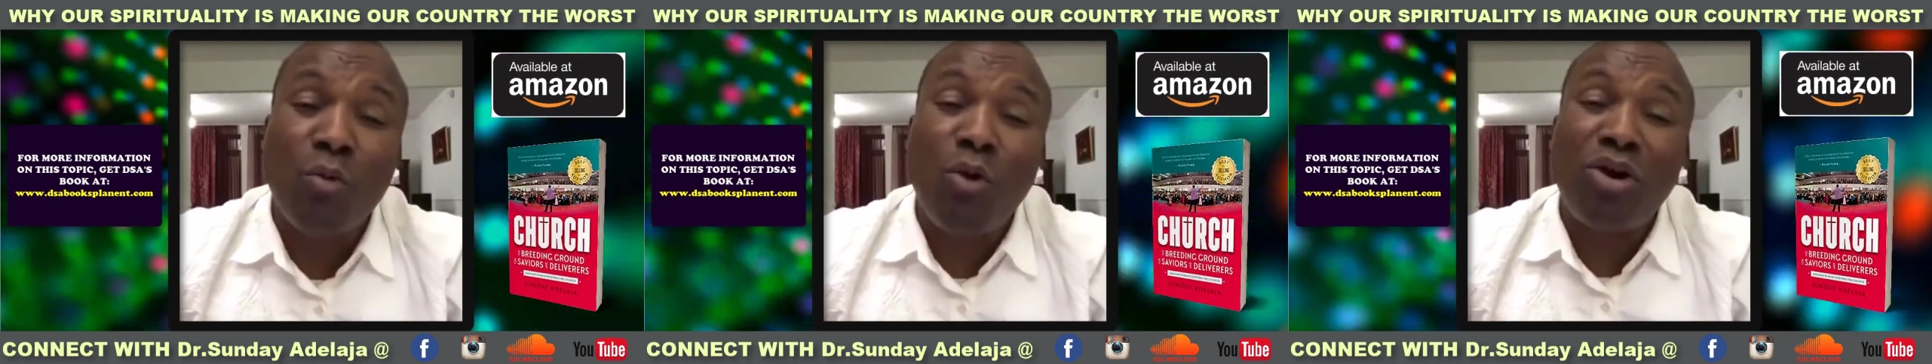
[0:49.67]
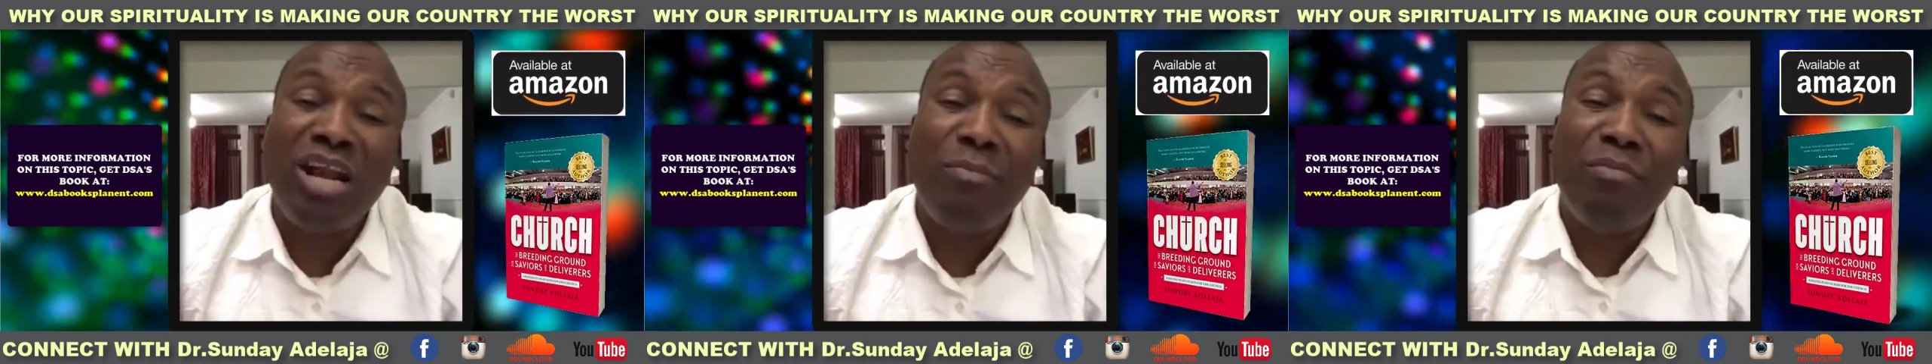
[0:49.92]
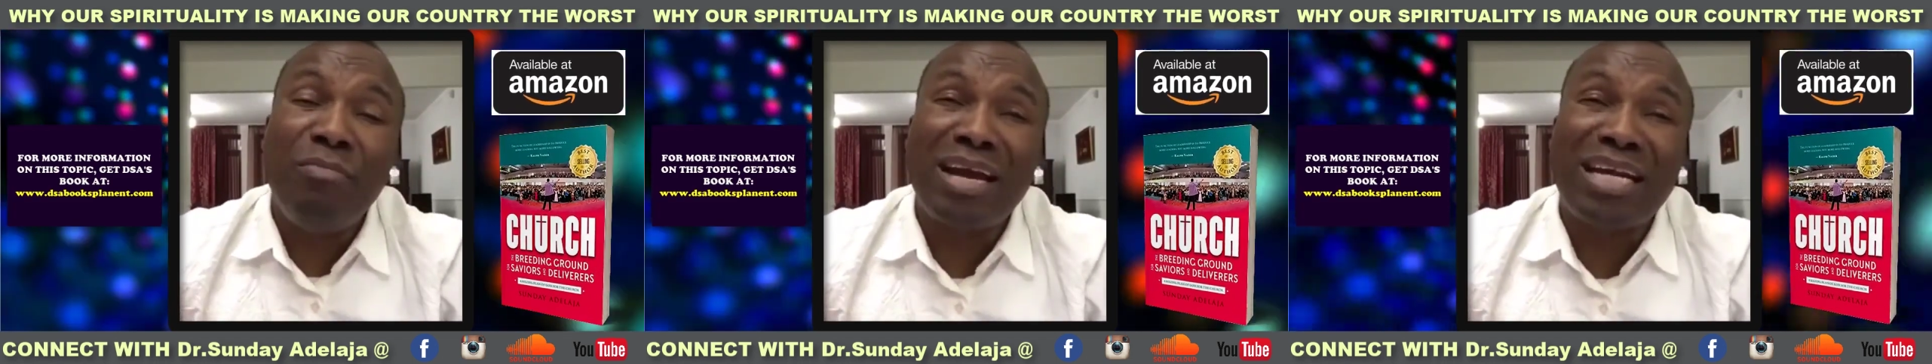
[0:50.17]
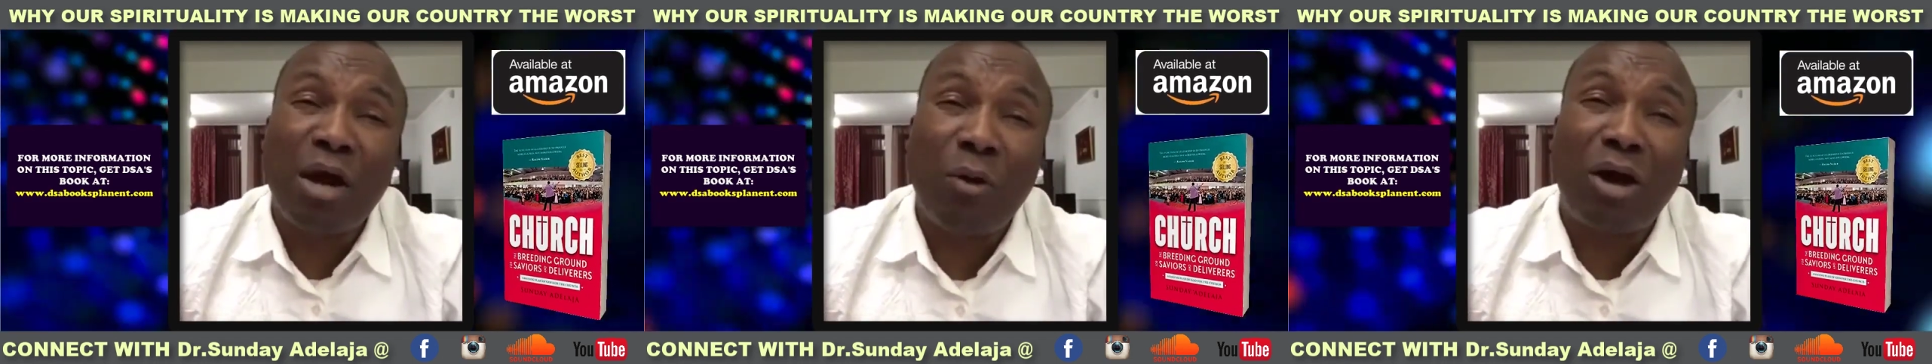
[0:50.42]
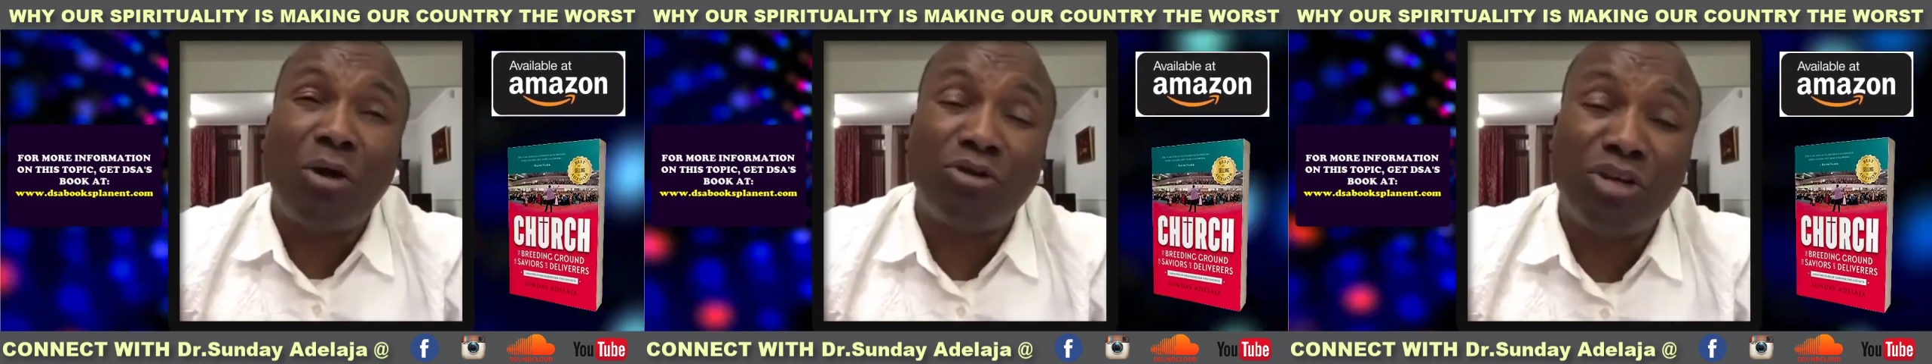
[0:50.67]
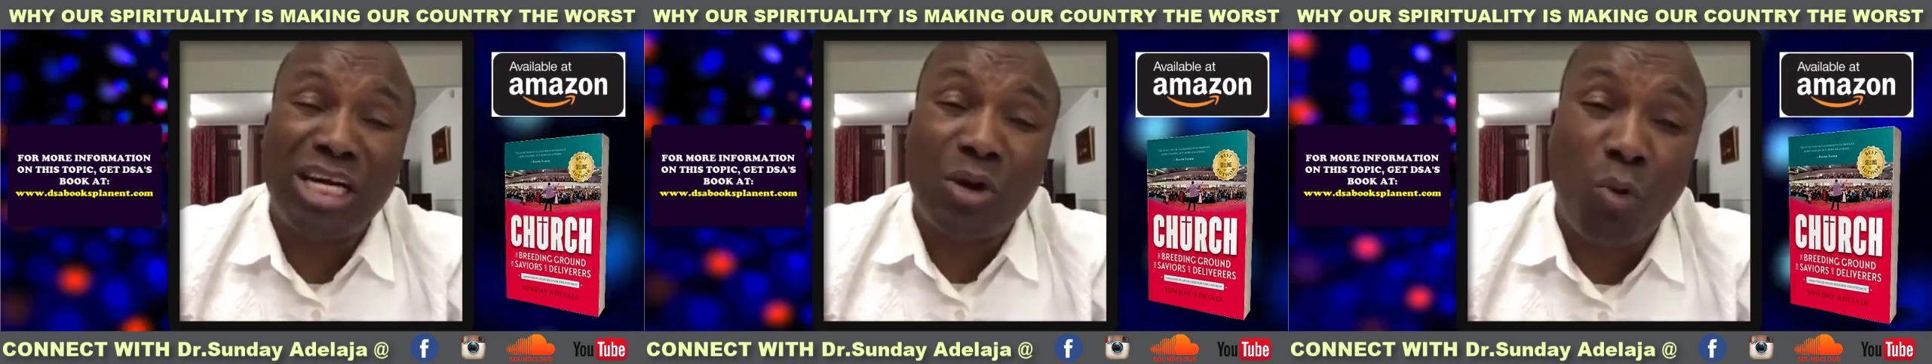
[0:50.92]
will only be making our
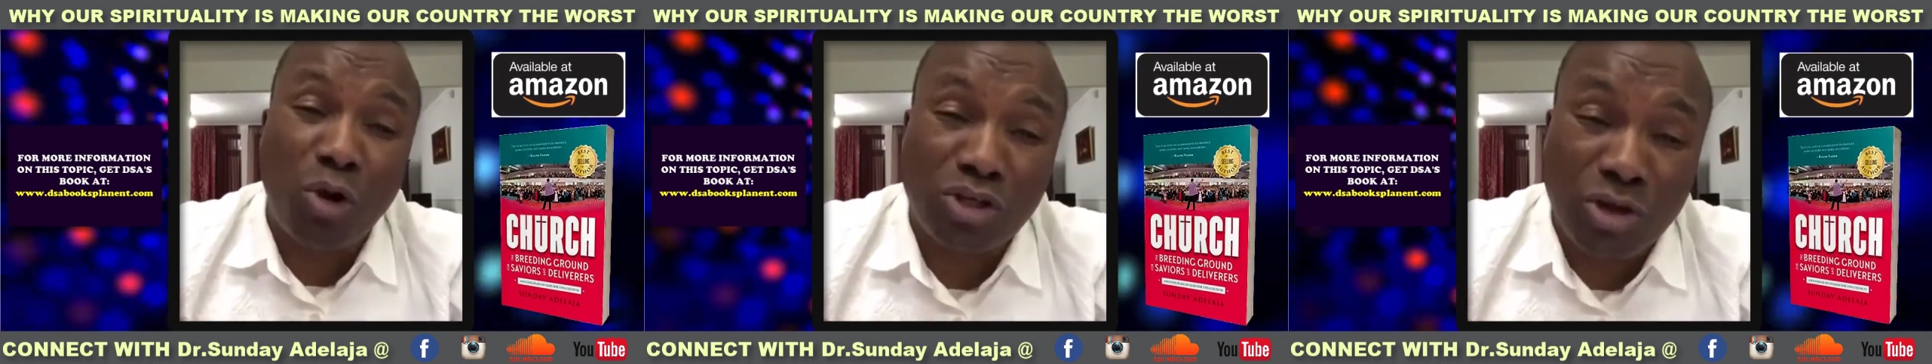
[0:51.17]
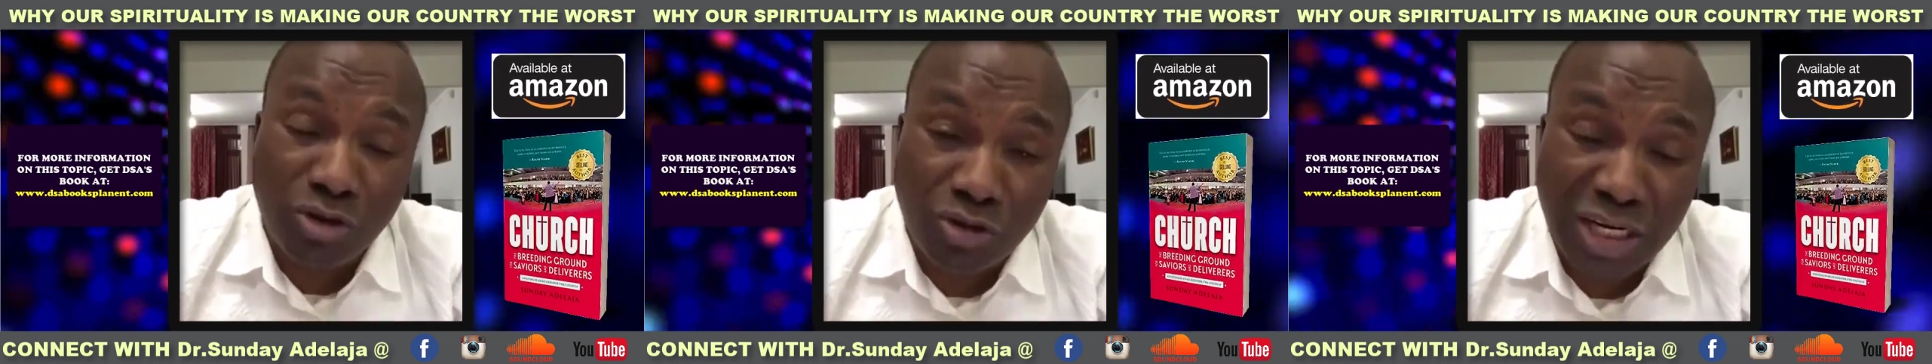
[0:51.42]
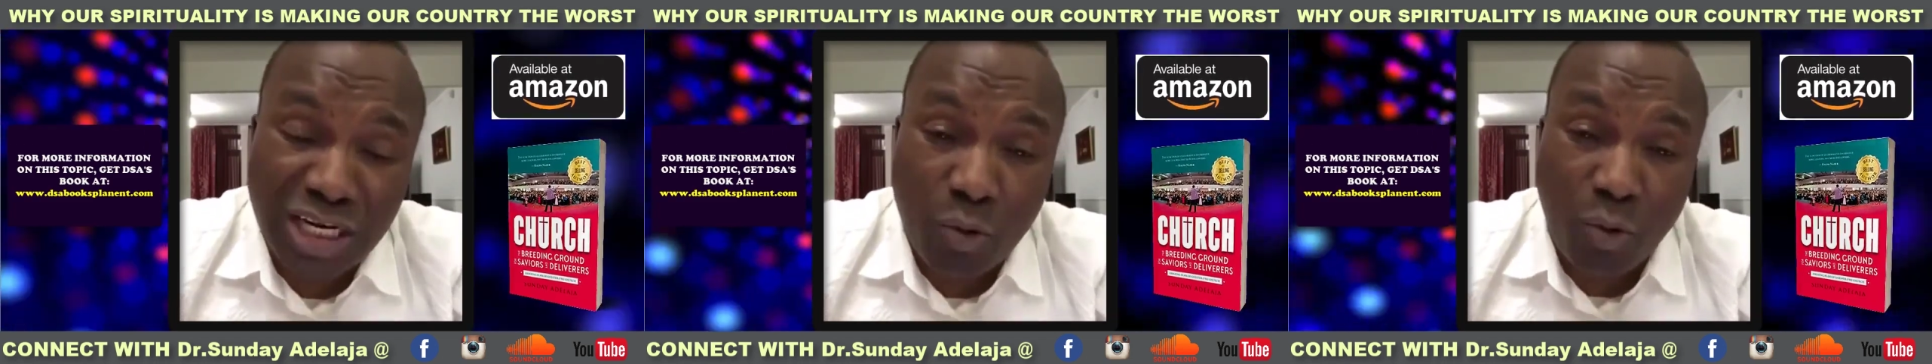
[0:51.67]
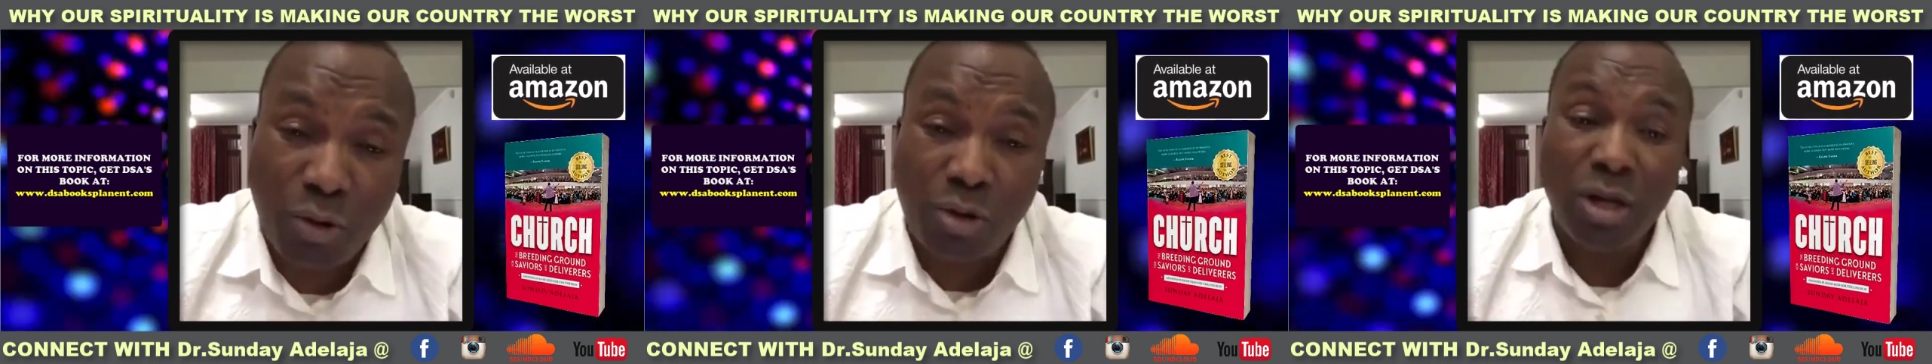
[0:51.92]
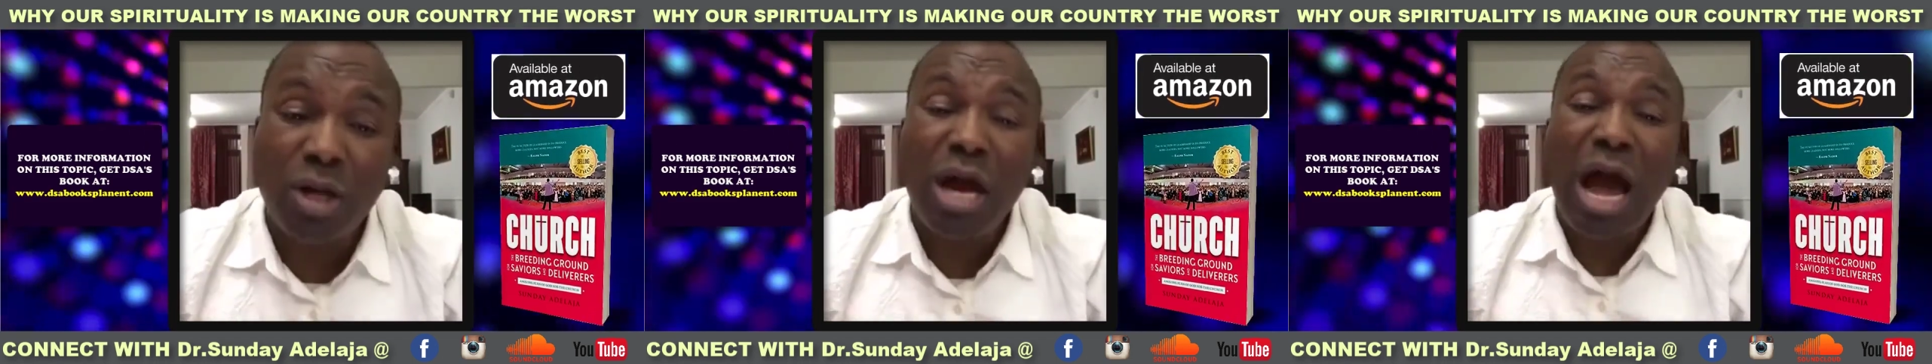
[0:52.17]
country the worst country in the world.